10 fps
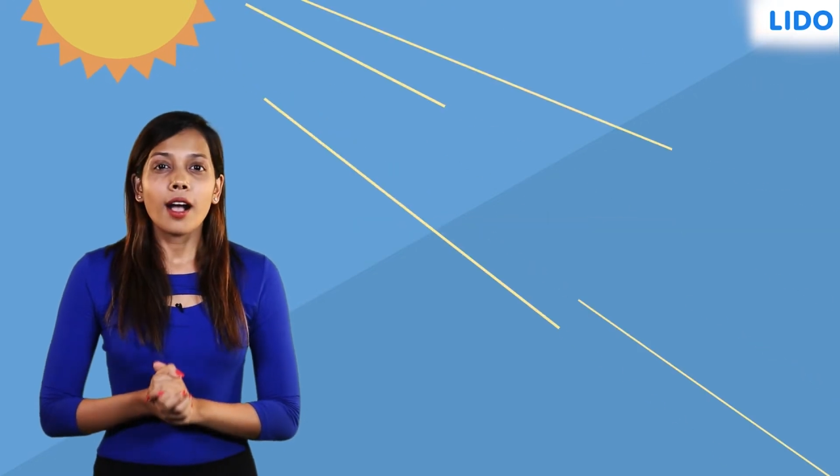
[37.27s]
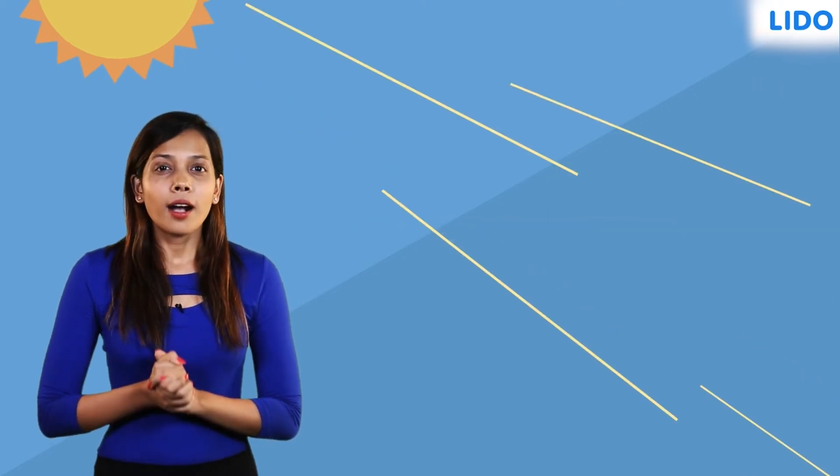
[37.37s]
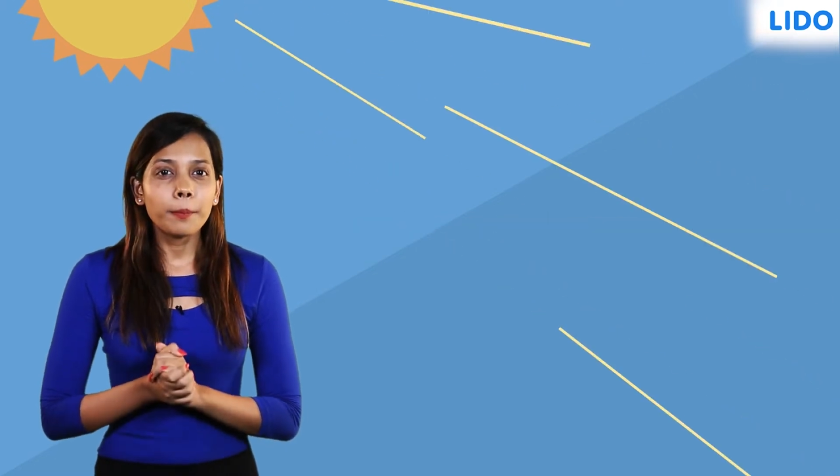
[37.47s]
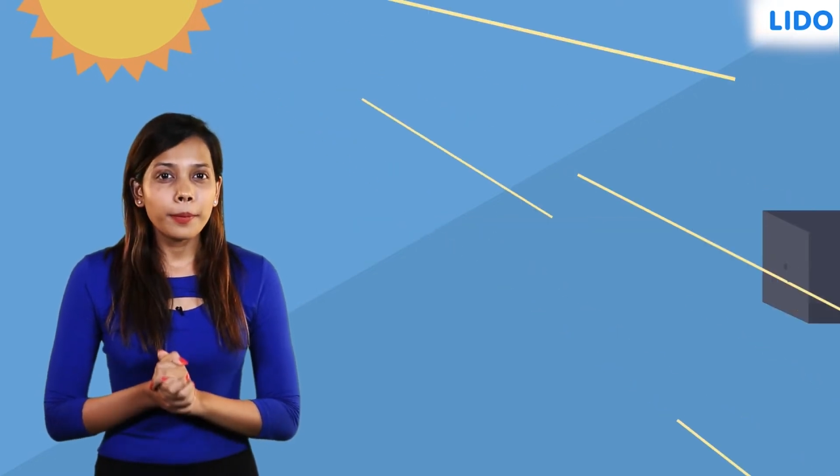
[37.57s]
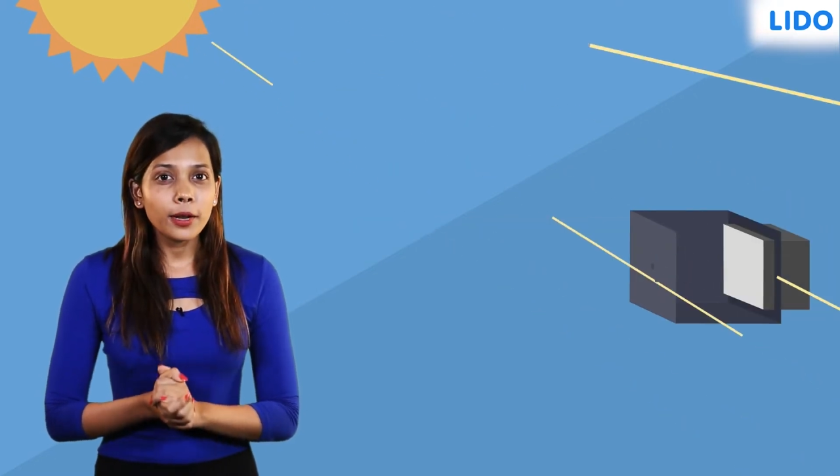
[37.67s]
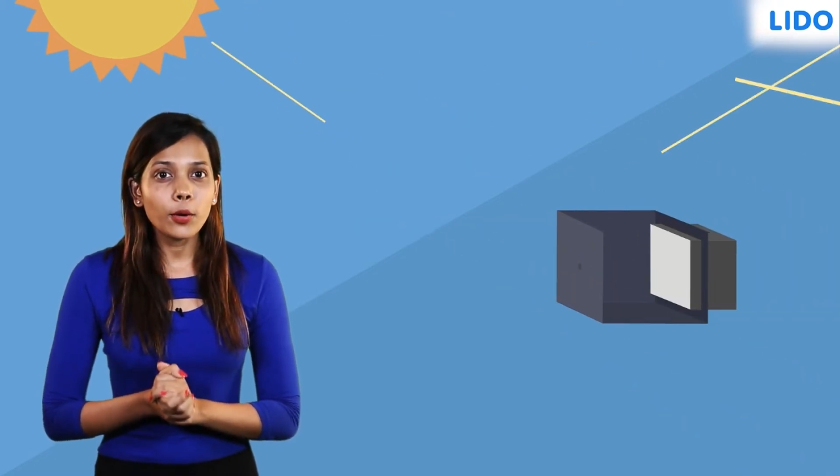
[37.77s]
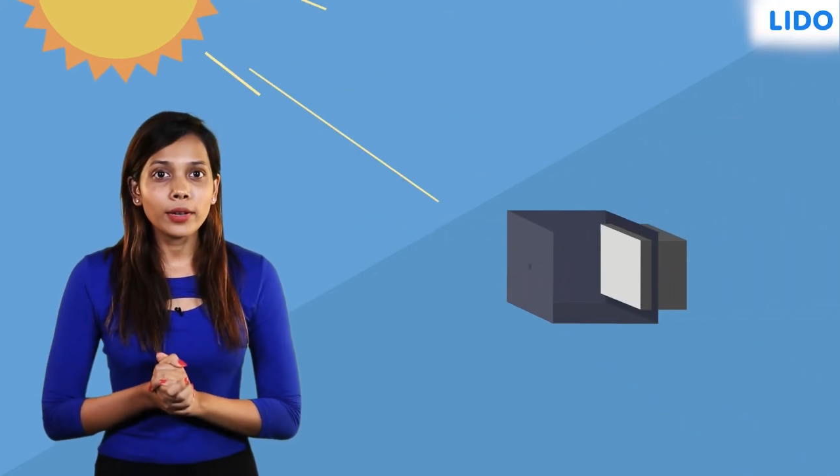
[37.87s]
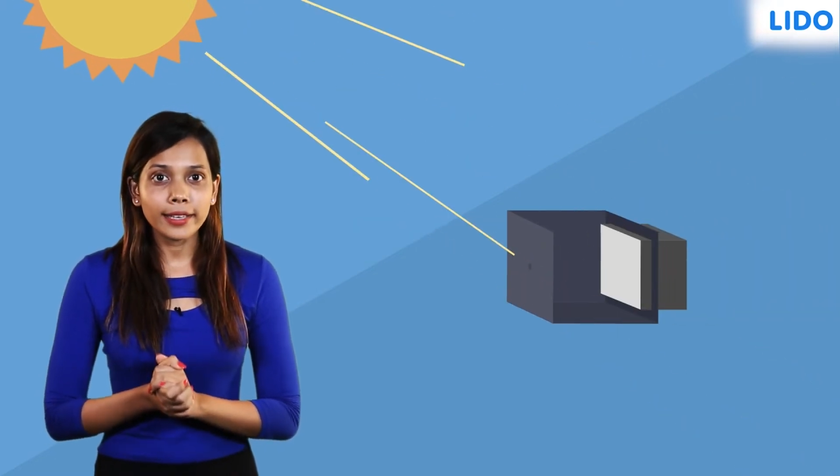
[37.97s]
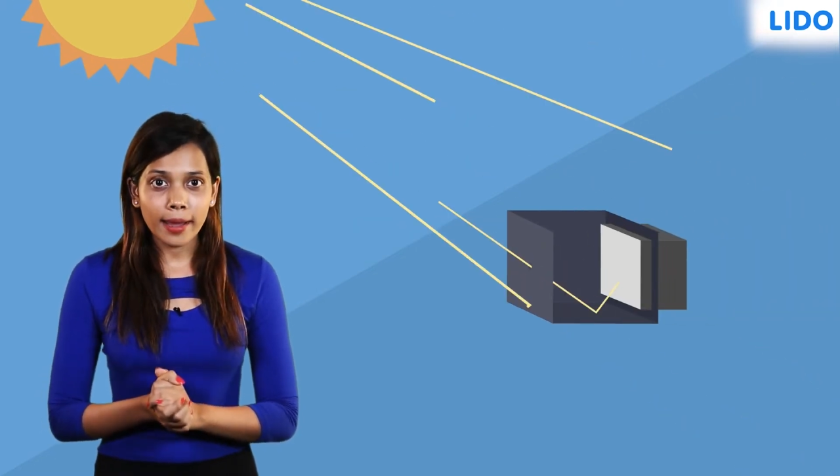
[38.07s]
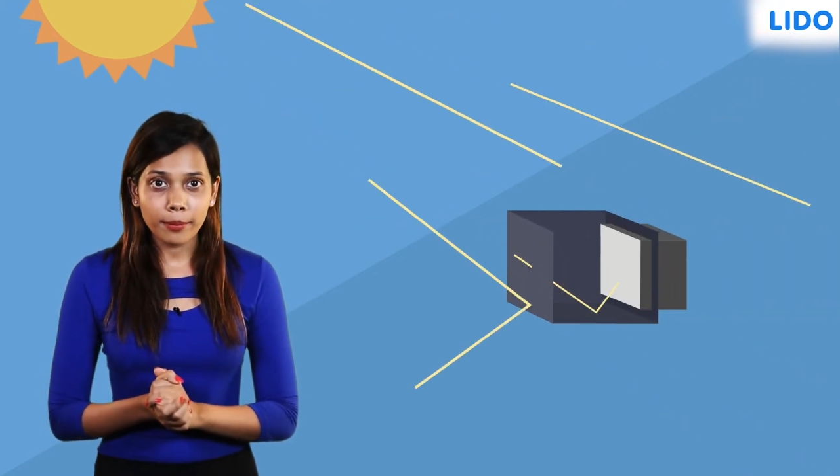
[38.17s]
A
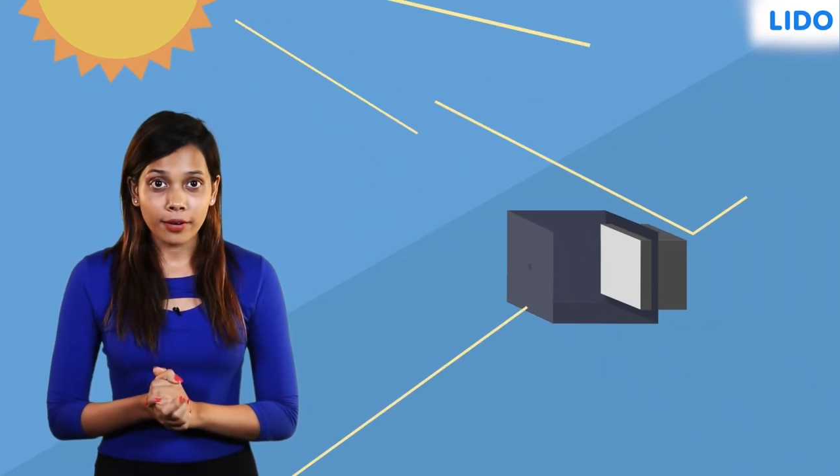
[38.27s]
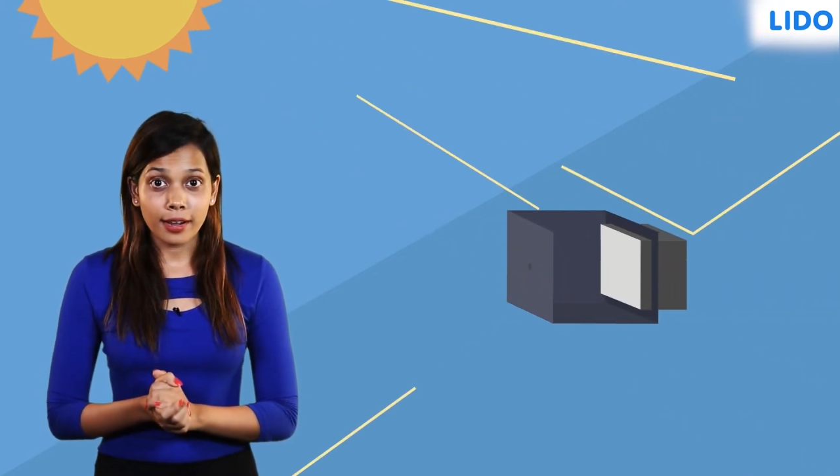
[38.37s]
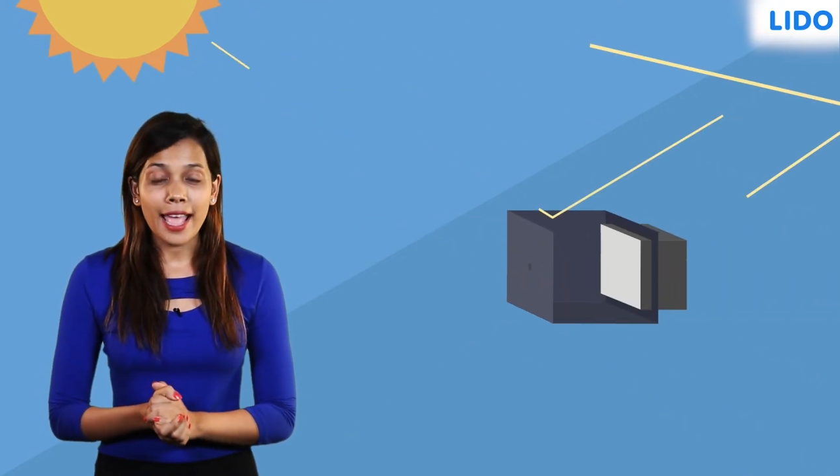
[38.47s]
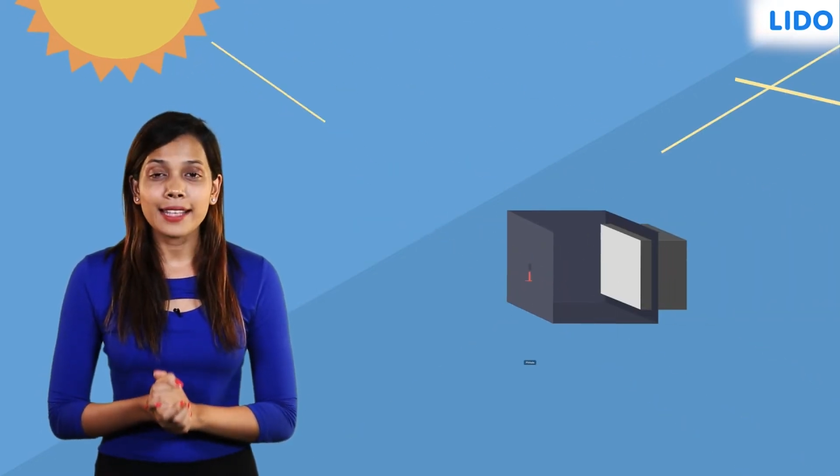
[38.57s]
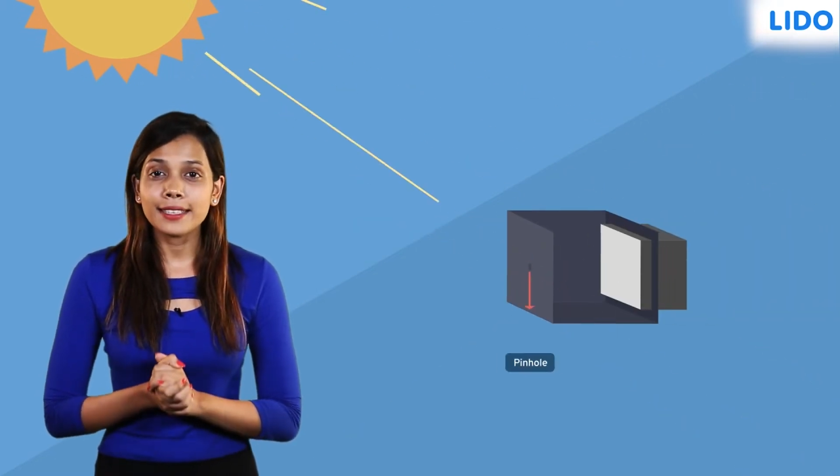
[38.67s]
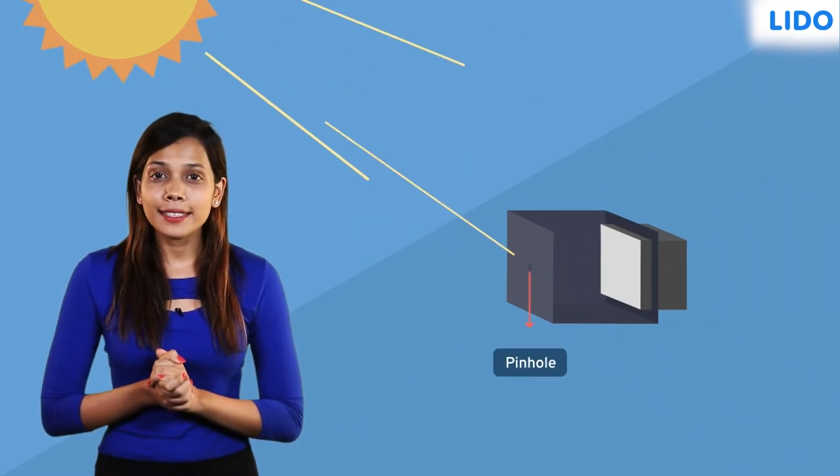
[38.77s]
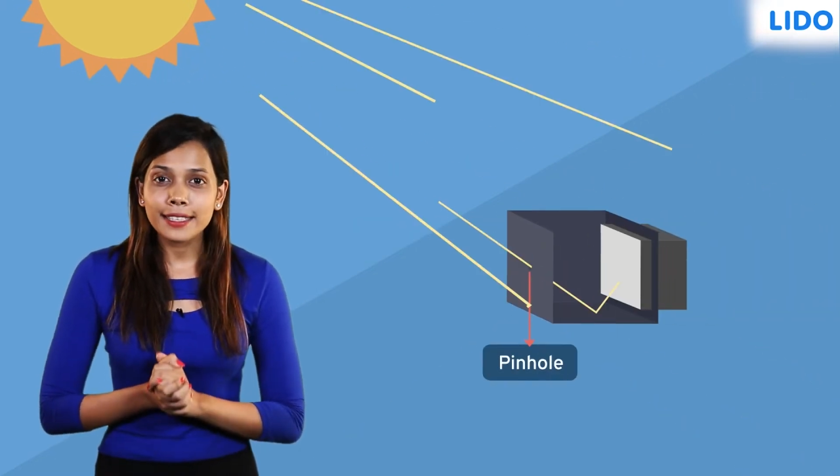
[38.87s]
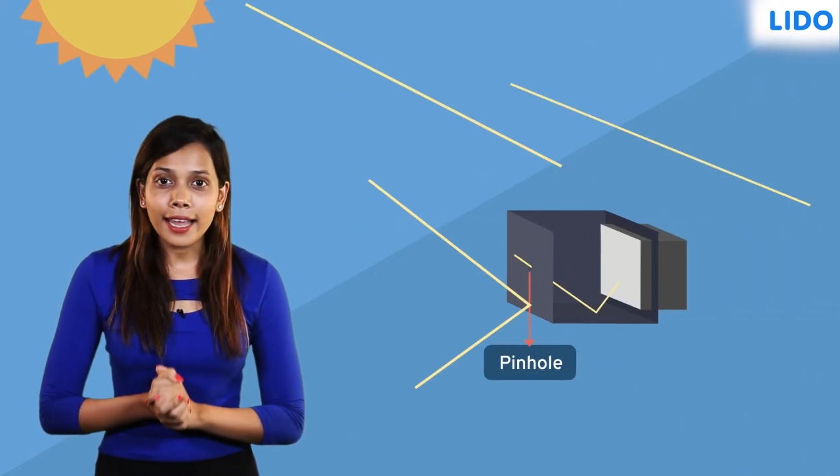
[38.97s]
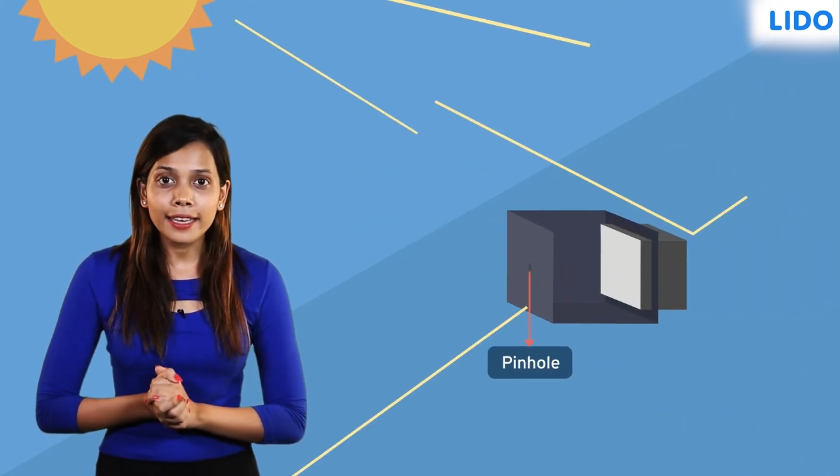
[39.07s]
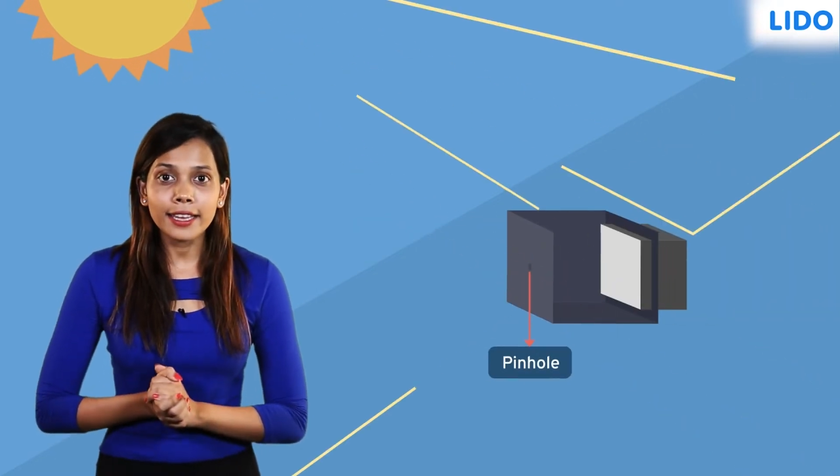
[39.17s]
pinhole camera has a
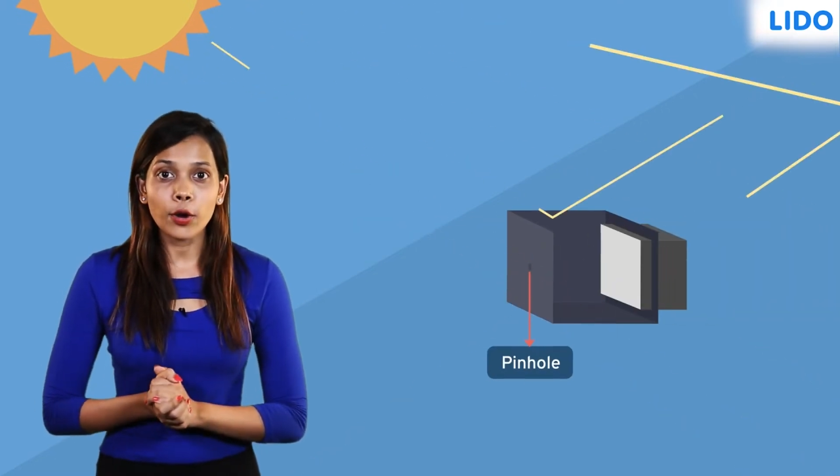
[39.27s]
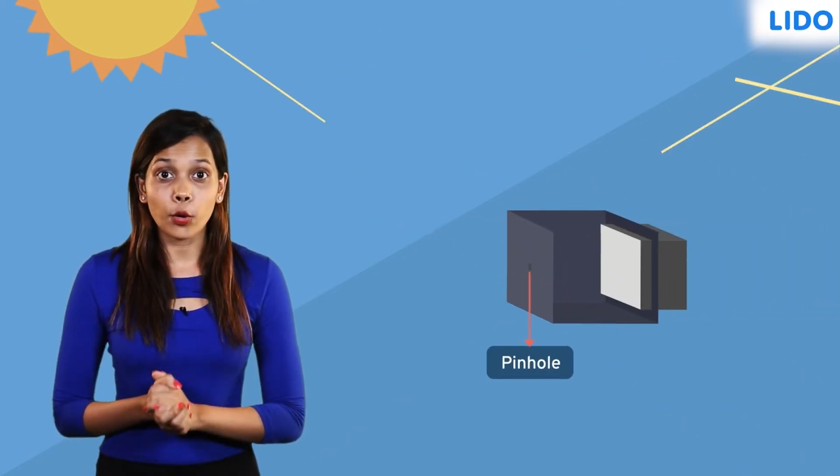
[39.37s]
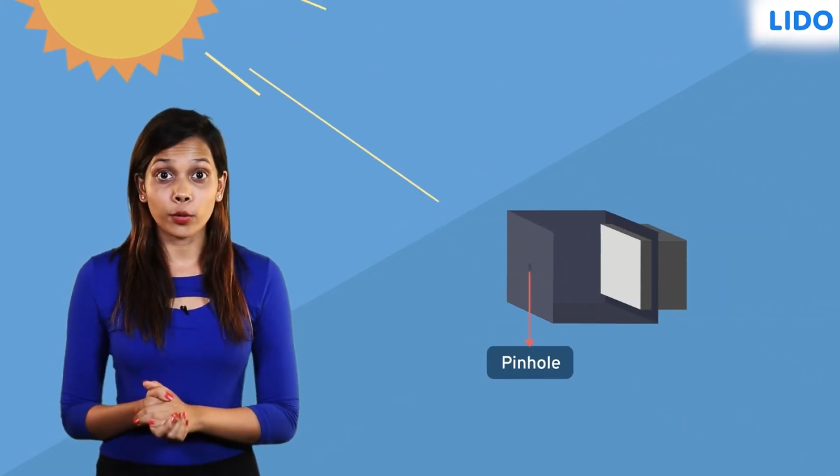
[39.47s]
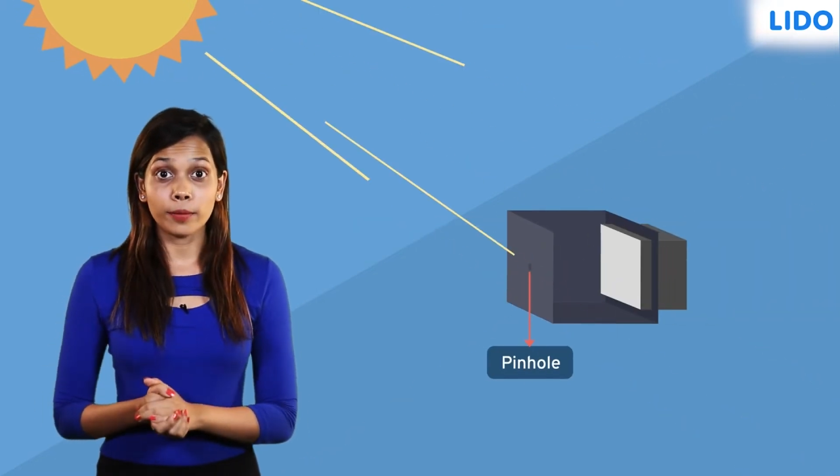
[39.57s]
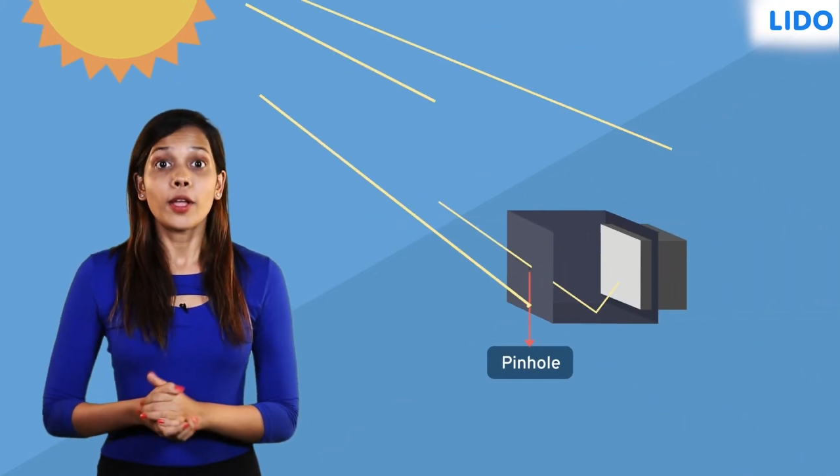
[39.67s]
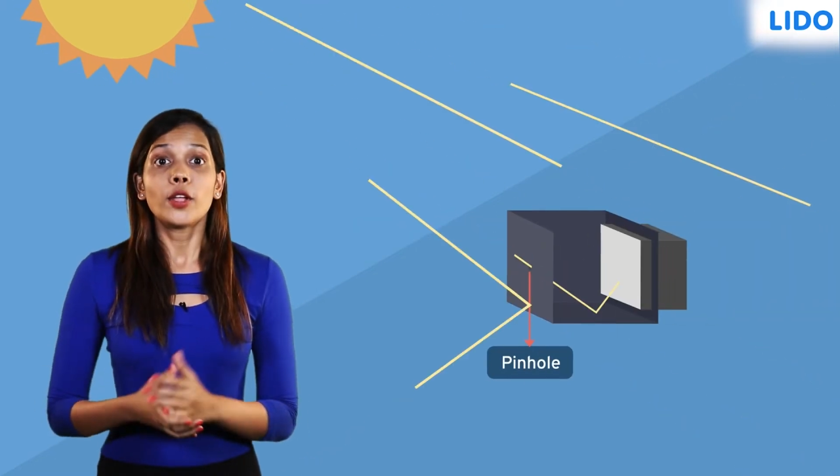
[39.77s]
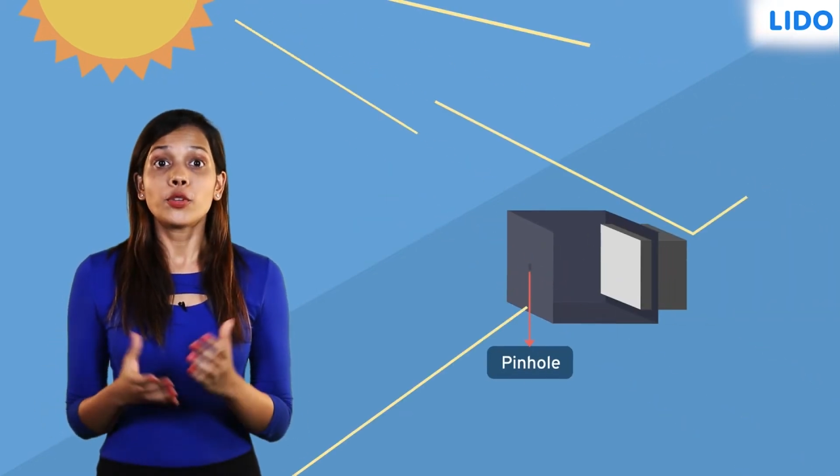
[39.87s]
tiny hole